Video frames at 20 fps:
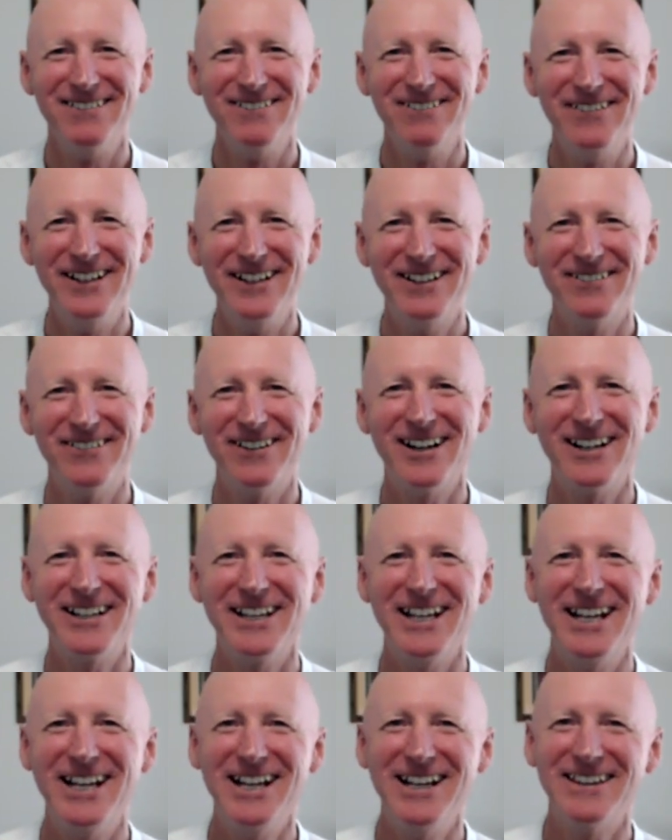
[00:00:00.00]
We kind
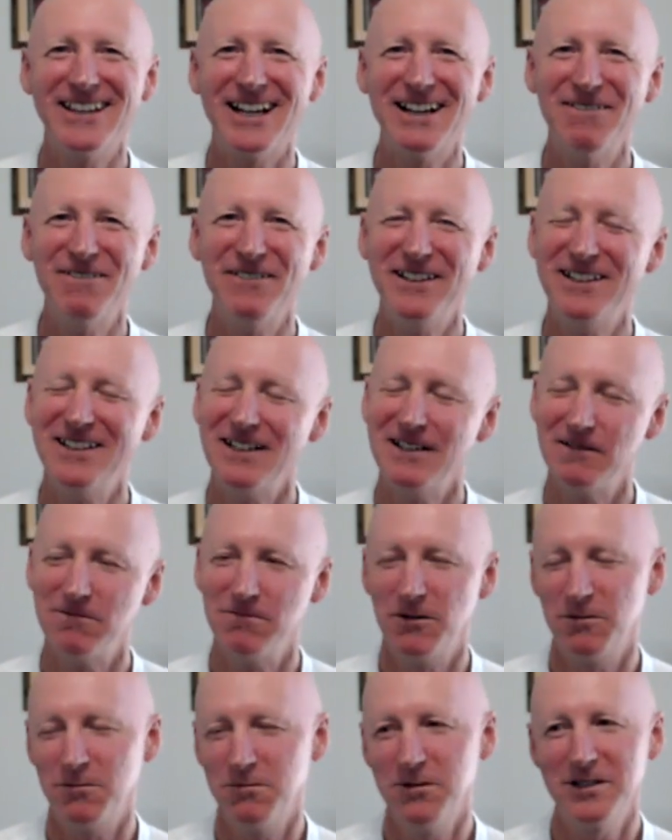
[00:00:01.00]
of hear that, we go,
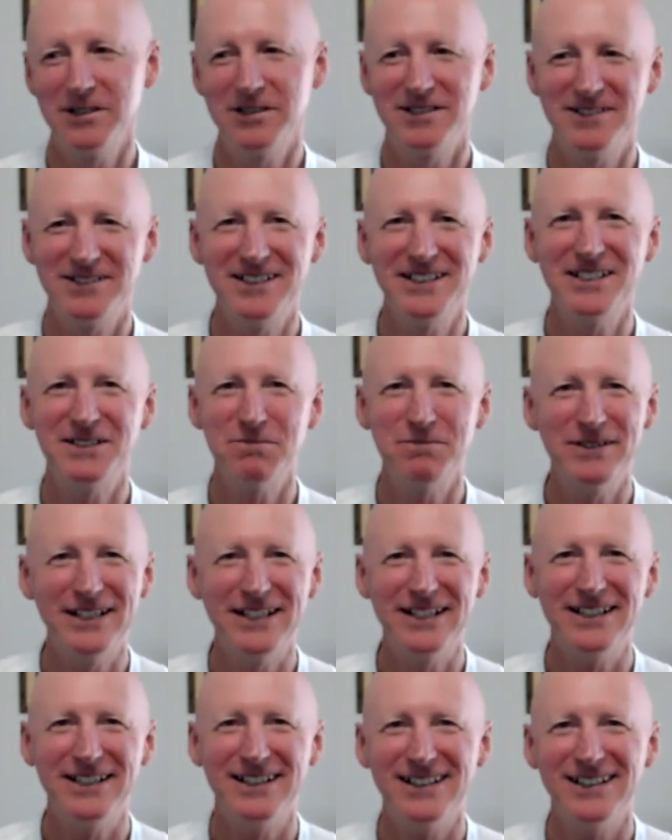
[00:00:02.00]
well, what does this
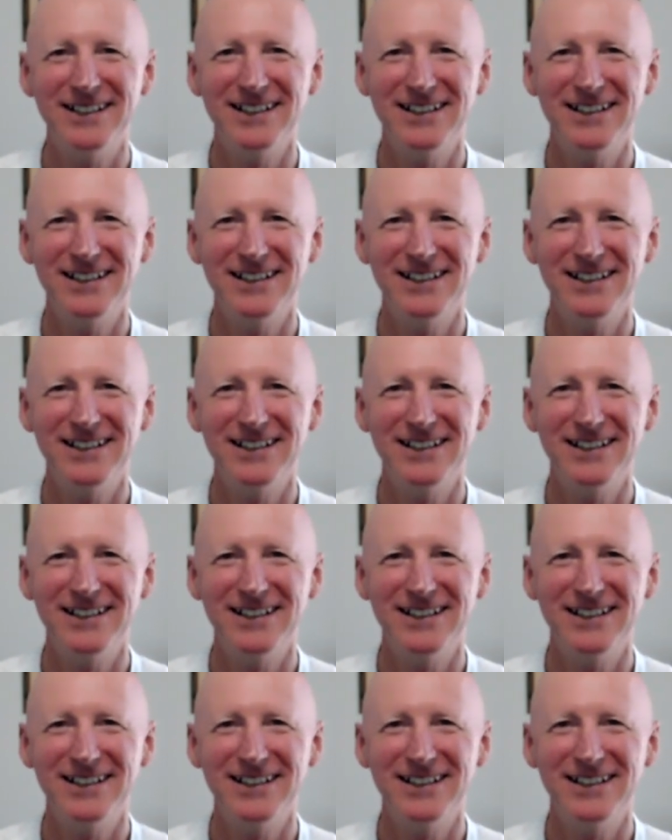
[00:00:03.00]
mean?